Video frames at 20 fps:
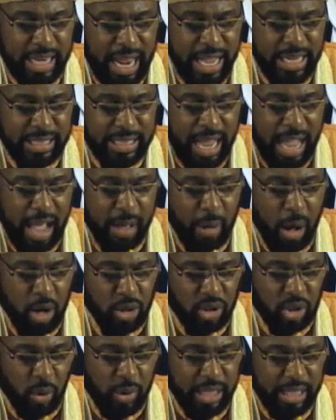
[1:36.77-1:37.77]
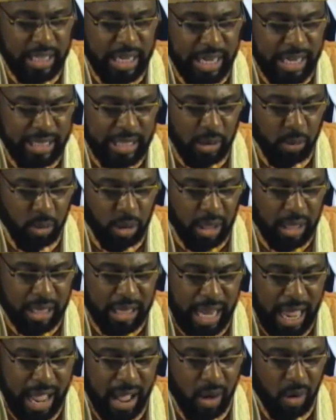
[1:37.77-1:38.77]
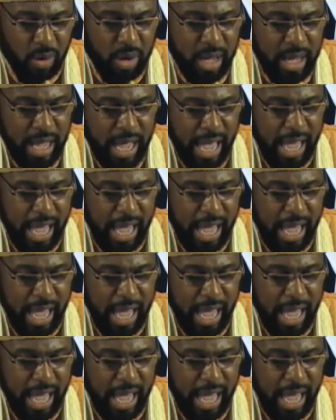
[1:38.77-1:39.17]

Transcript: daytime also he led them with a cloud